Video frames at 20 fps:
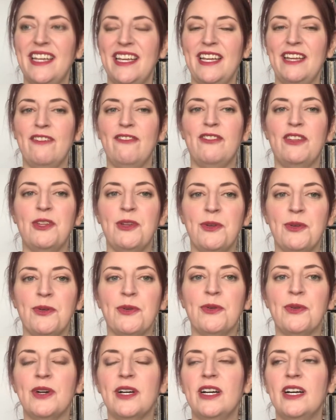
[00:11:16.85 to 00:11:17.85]
if
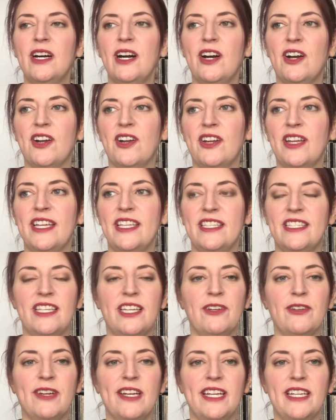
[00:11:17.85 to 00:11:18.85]
you are
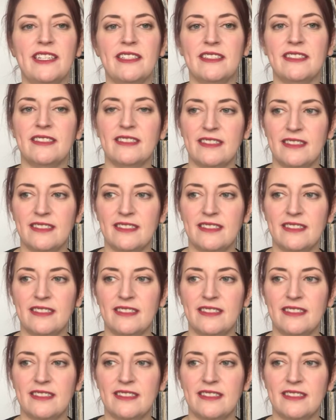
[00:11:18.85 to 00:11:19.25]
considering